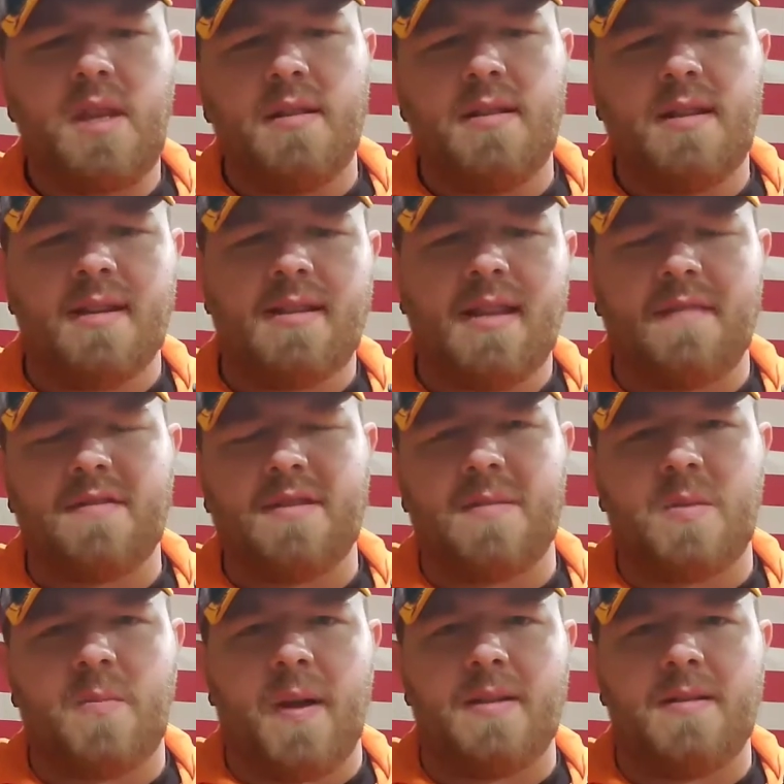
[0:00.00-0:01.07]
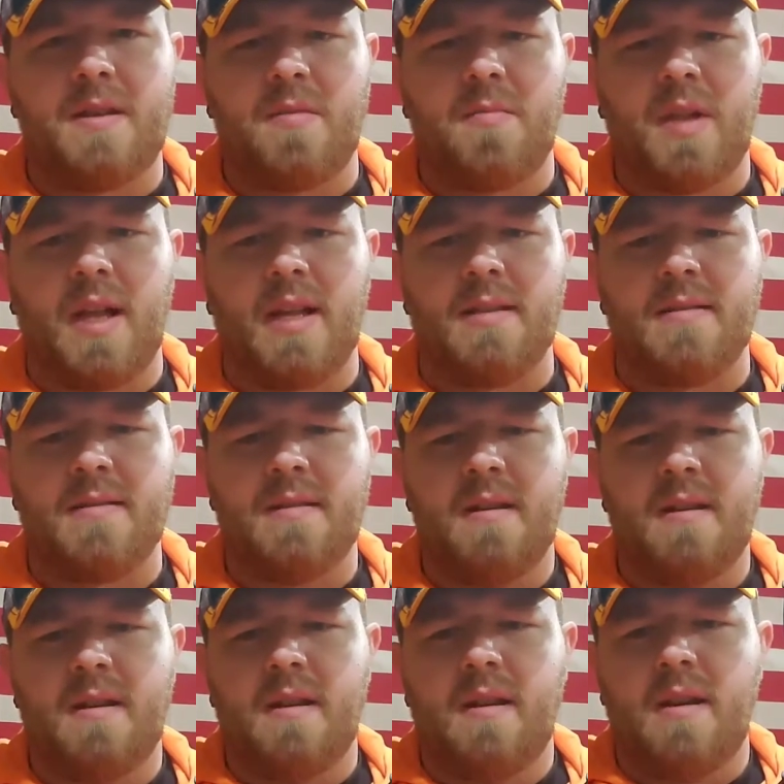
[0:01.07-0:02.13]
does have some spicier blends.
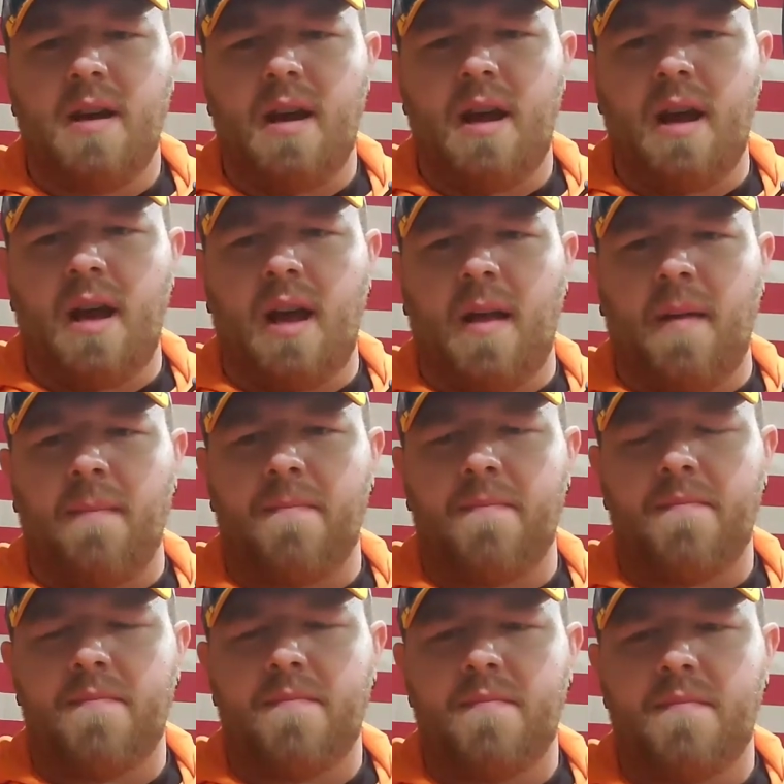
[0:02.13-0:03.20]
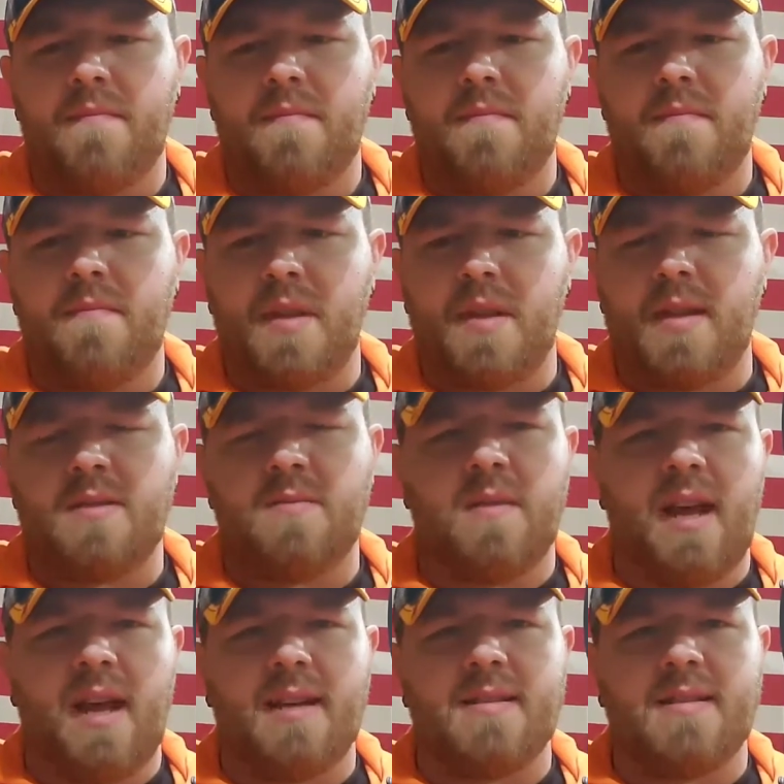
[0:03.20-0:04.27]
But this
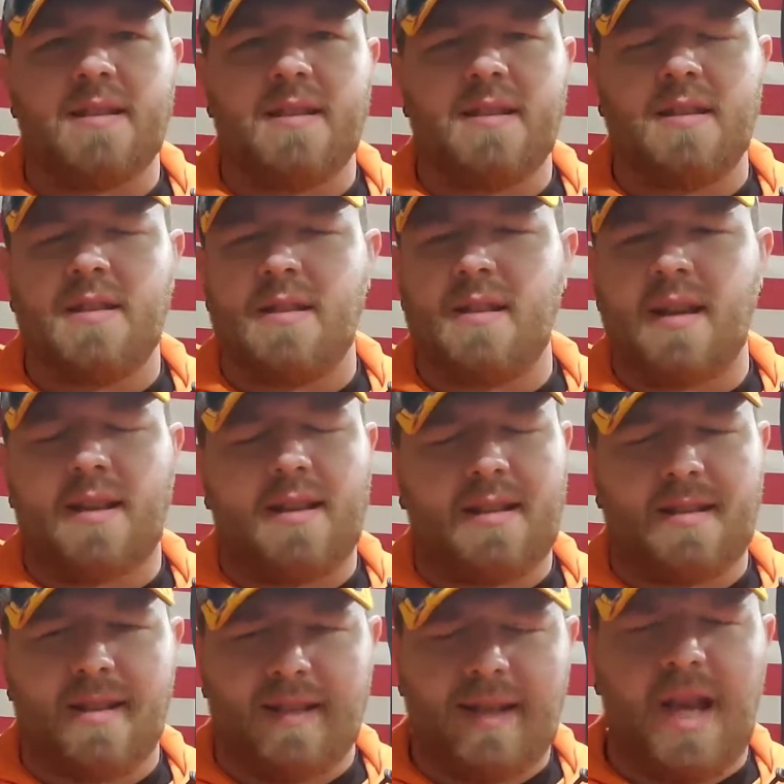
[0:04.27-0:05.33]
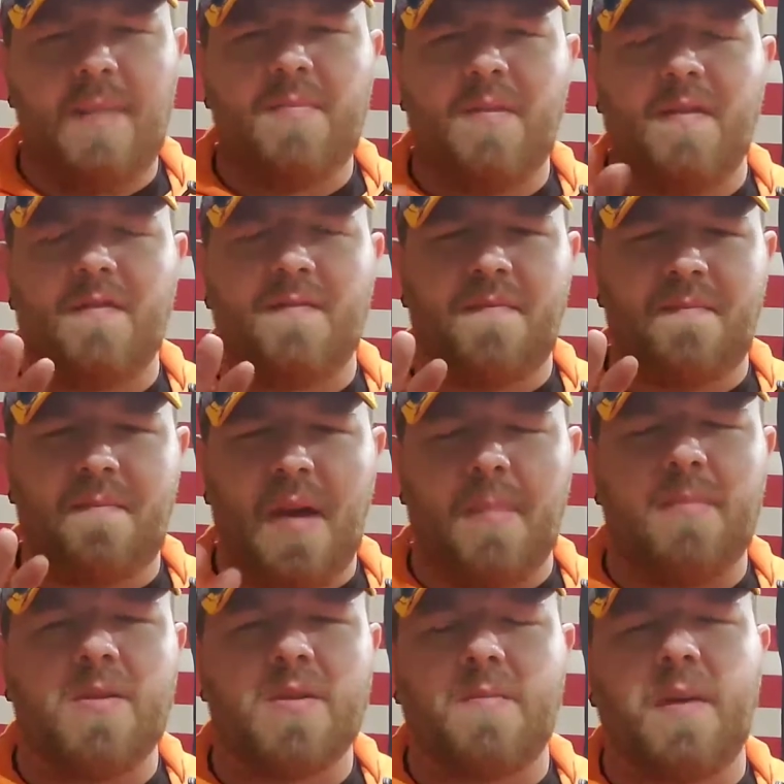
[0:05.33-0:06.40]
one has the type of
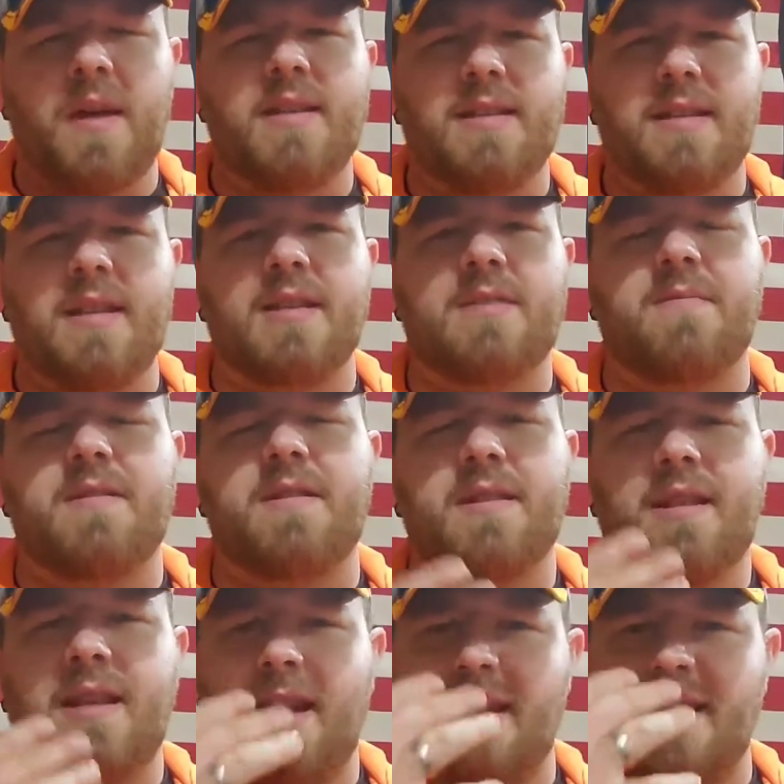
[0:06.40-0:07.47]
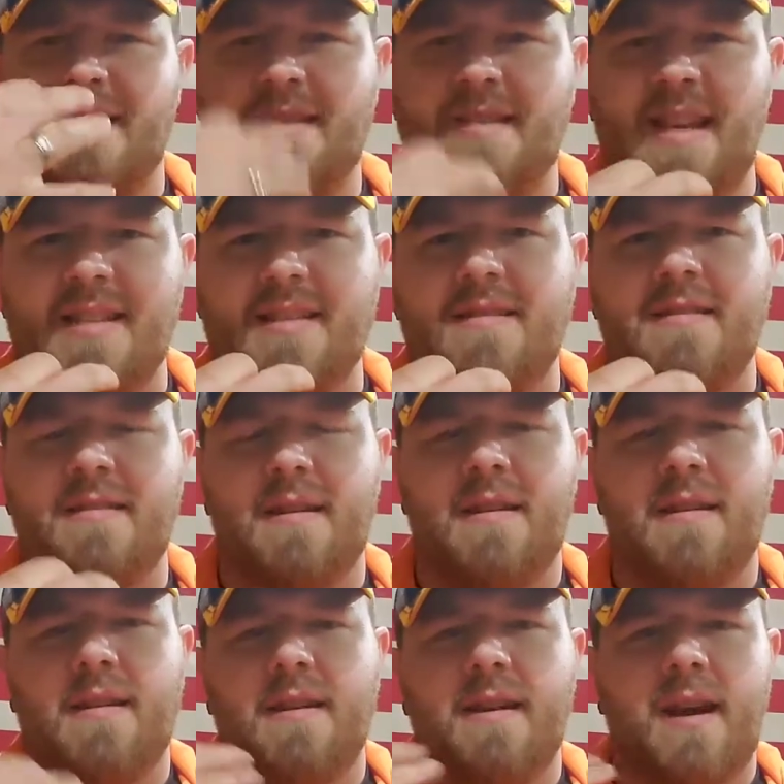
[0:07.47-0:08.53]
pepper spice in this one just kind of sits
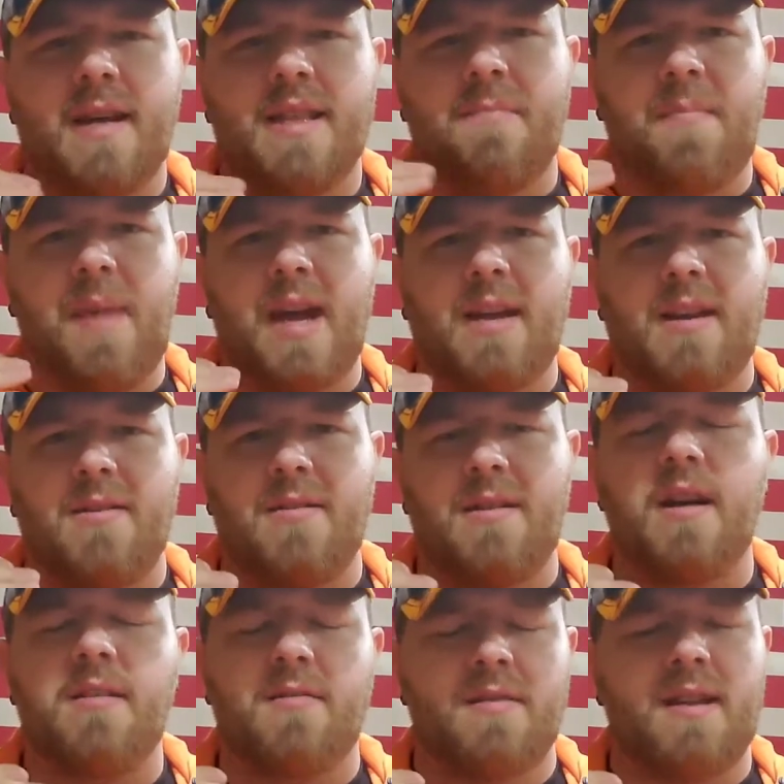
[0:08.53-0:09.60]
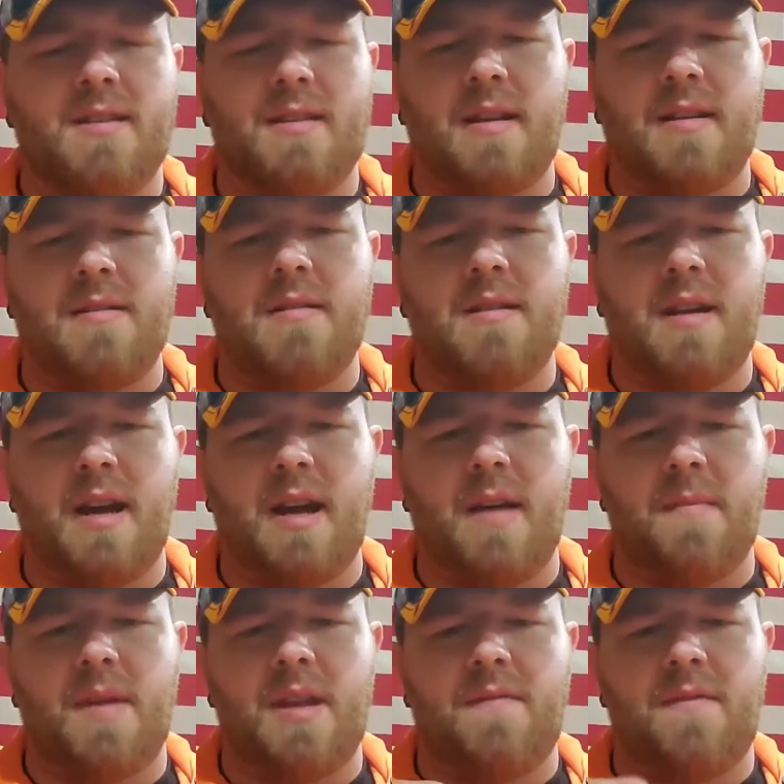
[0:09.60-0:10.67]
on the back of your tongue there.
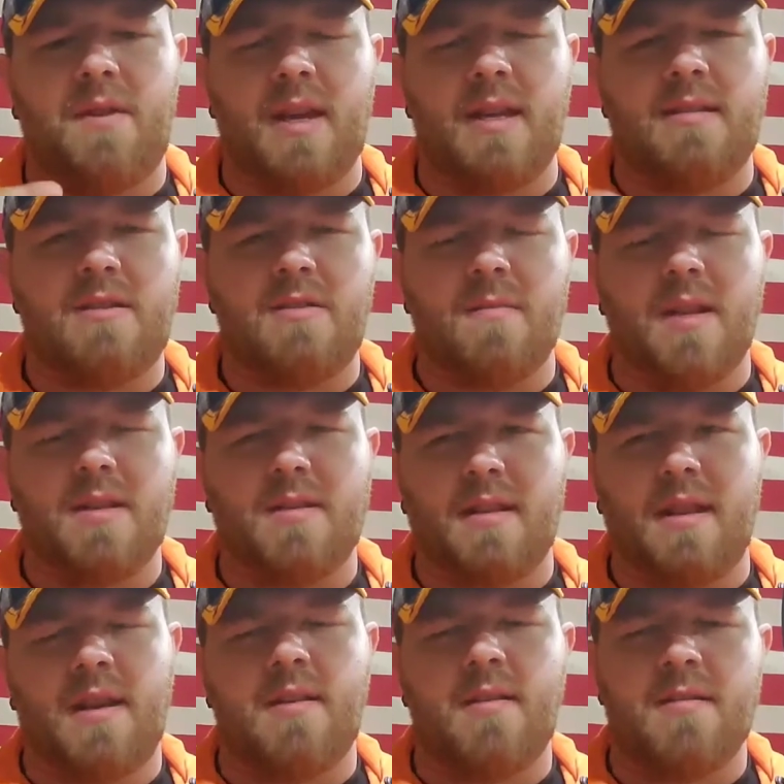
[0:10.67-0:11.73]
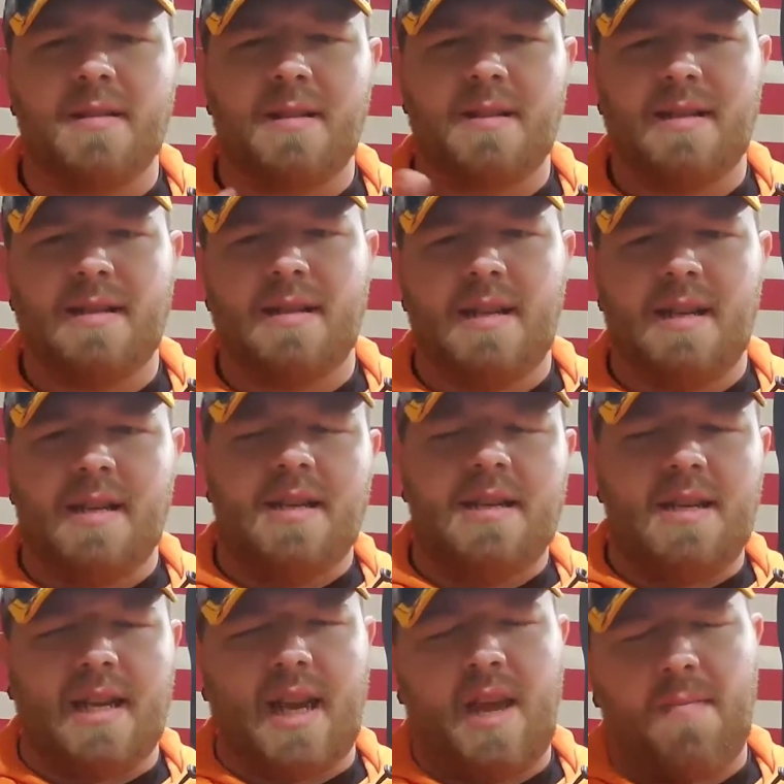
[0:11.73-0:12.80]
And if you get too much in there,
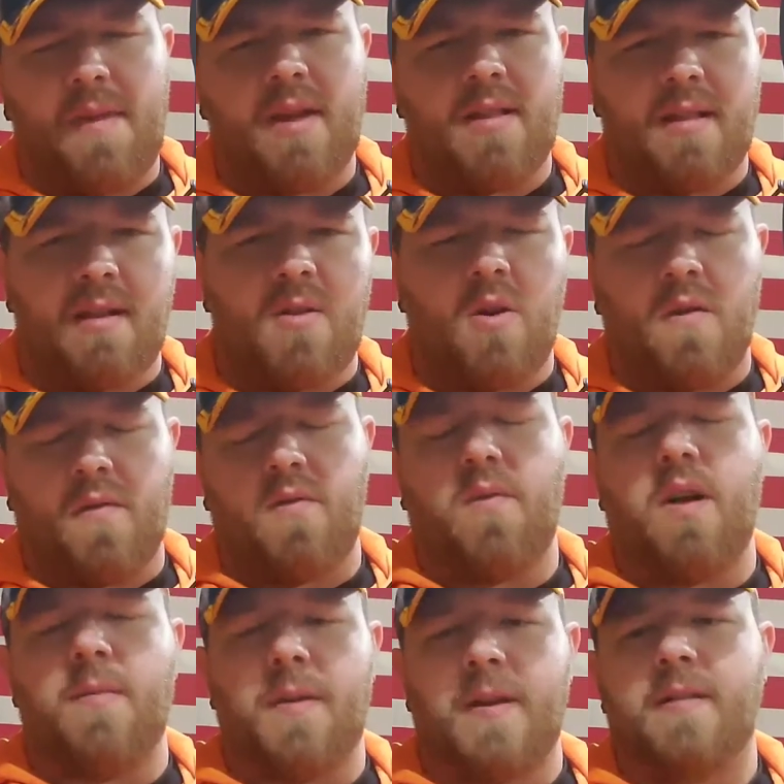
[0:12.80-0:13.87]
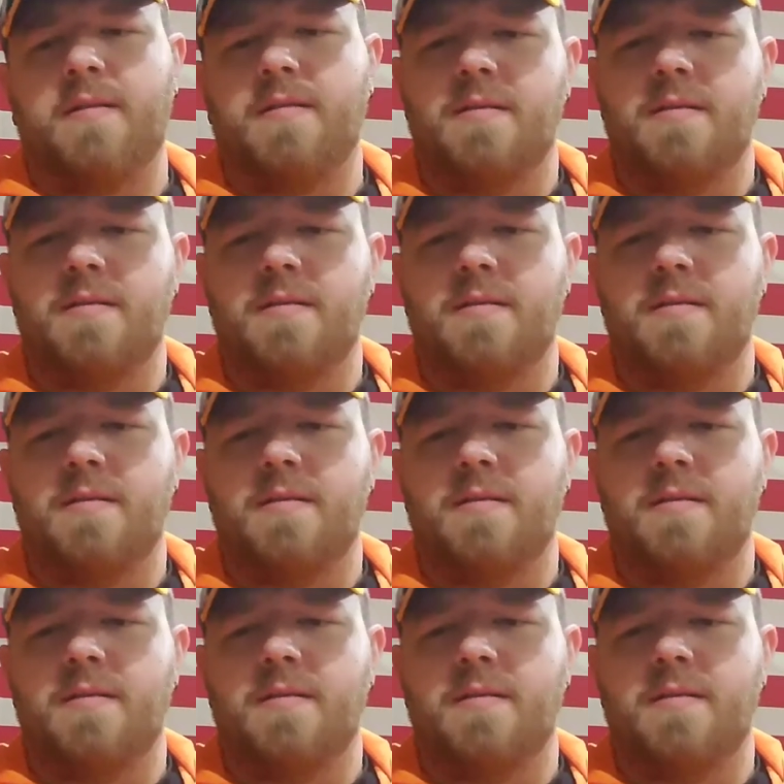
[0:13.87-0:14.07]
it can be a little overwhelming.